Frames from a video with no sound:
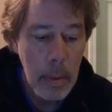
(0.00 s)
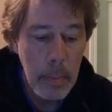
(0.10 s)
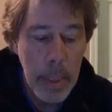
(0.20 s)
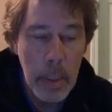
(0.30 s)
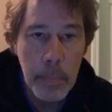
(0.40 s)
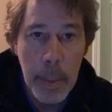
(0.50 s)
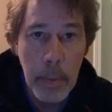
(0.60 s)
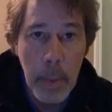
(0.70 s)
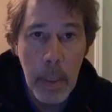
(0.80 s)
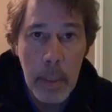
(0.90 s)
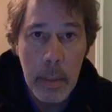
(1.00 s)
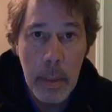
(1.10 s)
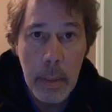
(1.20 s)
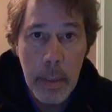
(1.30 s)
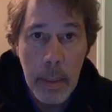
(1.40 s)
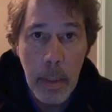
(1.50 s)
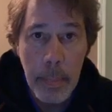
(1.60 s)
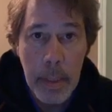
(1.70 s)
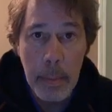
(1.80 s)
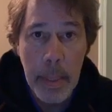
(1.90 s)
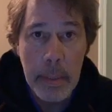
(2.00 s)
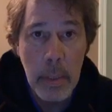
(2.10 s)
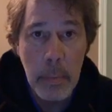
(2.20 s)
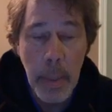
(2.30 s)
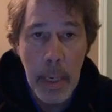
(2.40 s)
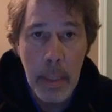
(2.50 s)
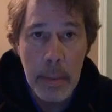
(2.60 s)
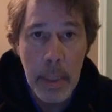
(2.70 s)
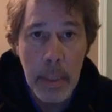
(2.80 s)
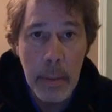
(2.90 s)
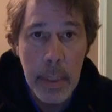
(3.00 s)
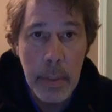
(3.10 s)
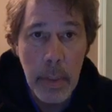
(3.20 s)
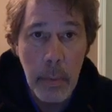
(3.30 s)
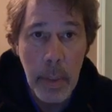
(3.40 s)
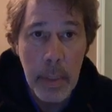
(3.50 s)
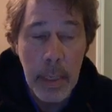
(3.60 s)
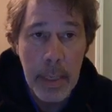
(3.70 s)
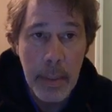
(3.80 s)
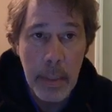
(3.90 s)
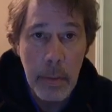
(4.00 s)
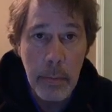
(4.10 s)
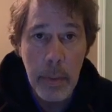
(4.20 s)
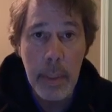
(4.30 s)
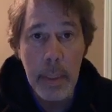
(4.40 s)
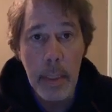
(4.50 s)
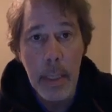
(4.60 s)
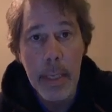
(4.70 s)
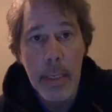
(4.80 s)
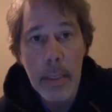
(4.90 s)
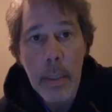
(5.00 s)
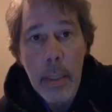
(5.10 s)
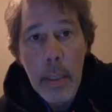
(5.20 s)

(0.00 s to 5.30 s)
Pickleball, the company that makes these paddles, and they'll get you one. And I think you're really gonna like it.